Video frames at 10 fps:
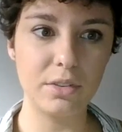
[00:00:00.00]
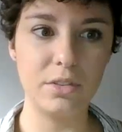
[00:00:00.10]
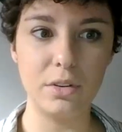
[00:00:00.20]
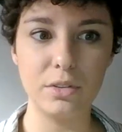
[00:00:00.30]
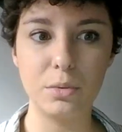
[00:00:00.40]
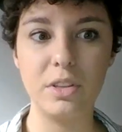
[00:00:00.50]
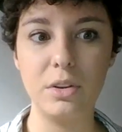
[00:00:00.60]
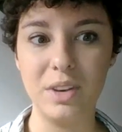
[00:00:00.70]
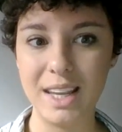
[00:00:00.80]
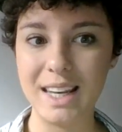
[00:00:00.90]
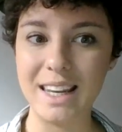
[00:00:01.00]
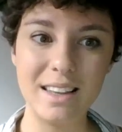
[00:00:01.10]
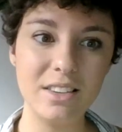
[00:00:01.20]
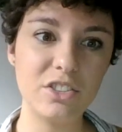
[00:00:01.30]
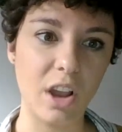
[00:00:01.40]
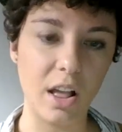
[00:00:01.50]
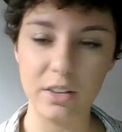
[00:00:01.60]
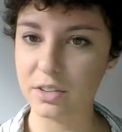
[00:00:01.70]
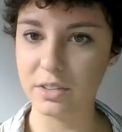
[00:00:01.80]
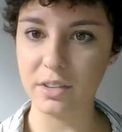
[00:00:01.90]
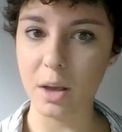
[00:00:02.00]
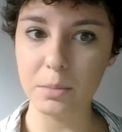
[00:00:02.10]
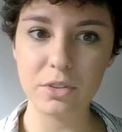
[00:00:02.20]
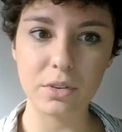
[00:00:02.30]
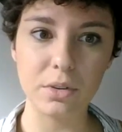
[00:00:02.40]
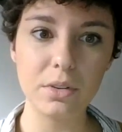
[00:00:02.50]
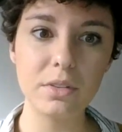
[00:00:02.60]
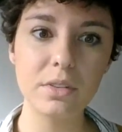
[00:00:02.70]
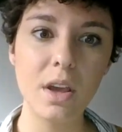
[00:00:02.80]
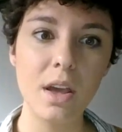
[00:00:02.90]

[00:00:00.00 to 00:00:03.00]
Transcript: students with unique needs, challenges, and obstacles.